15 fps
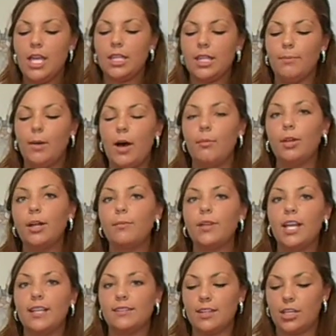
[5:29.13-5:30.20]
The public
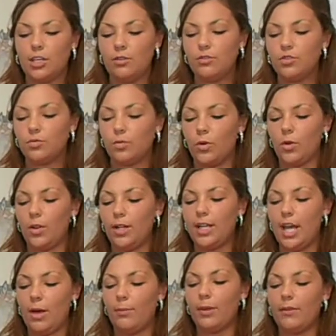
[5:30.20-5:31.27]
plays a huge role in
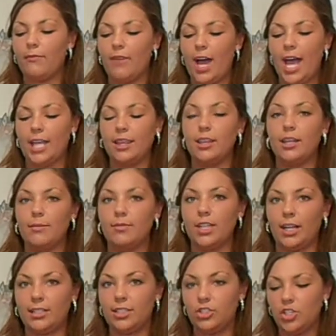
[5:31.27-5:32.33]
helping find the
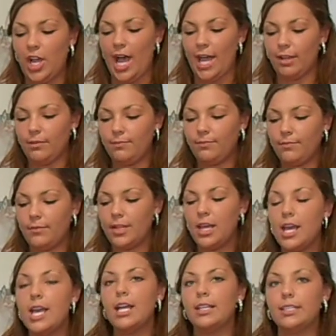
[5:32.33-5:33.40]
abducted child.
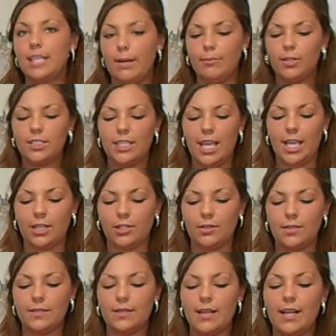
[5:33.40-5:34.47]
Deborah
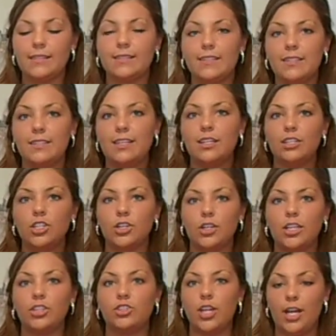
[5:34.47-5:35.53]
Daniels, Assistant
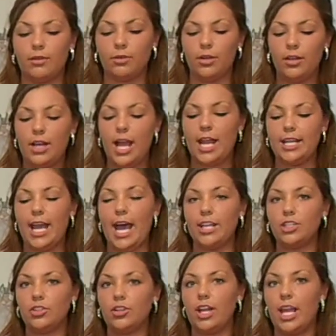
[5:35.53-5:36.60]
Attorney General and
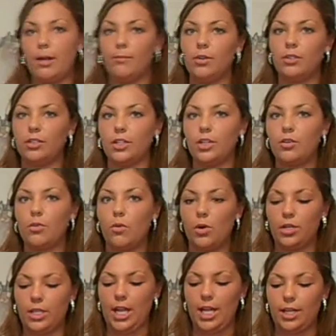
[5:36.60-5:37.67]
National Amber Alert
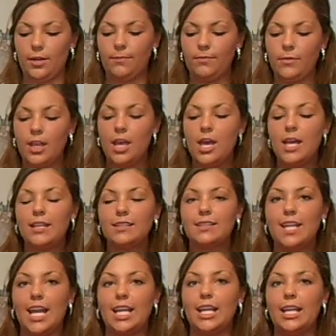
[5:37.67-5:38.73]
Coordinator,
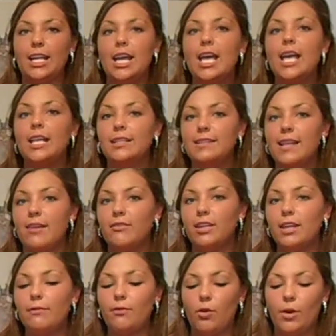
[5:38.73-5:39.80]
stated
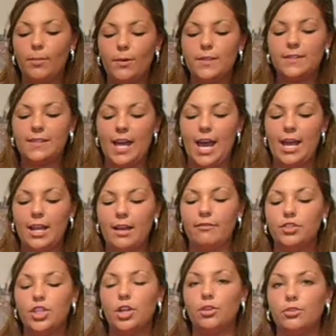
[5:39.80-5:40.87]
74% of
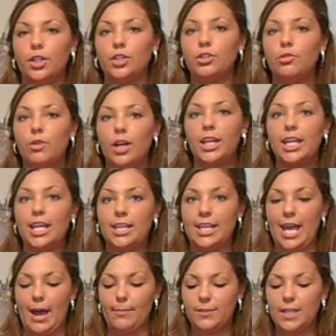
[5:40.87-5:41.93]
children who are
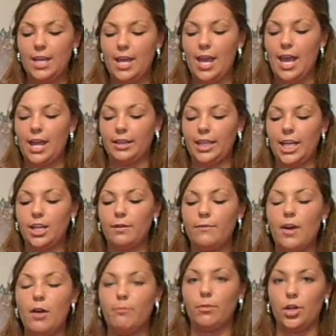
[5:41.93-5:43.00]
kidnapped and later
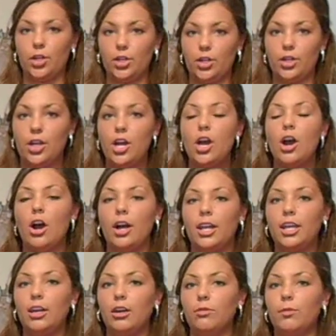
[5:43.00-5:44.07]
found murdered are
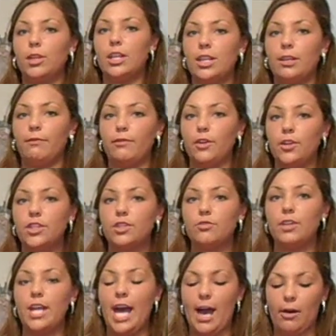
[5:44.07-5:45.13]
killed within the first
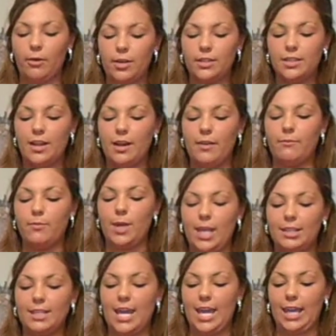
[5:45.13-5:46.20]
3 hours of
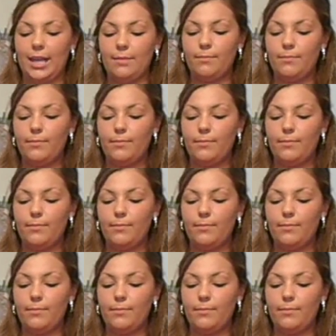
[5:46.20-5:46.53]
being taken.